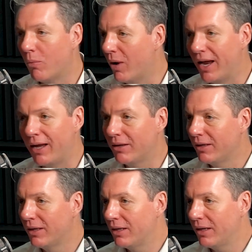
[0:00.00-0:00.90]
where
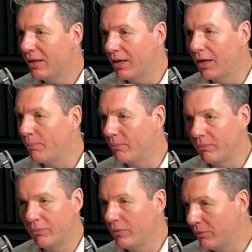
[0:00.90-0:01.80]

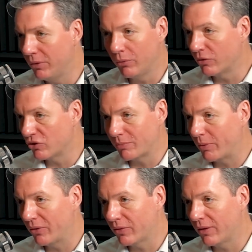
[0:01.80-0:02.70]
you can just
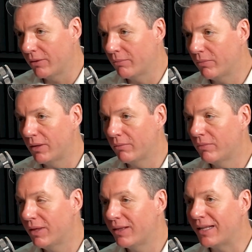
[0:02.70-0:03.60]
put the
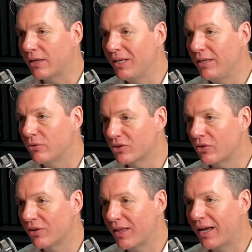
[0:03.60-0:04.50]
nano needles
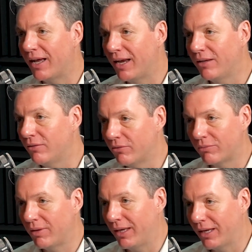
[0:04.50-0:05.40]
onto that and
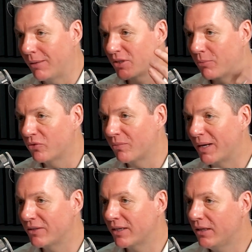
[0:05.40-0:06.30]
it comes up
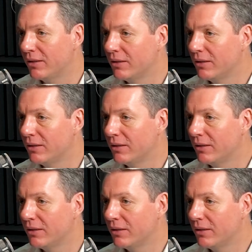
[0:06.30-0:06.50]
automatically.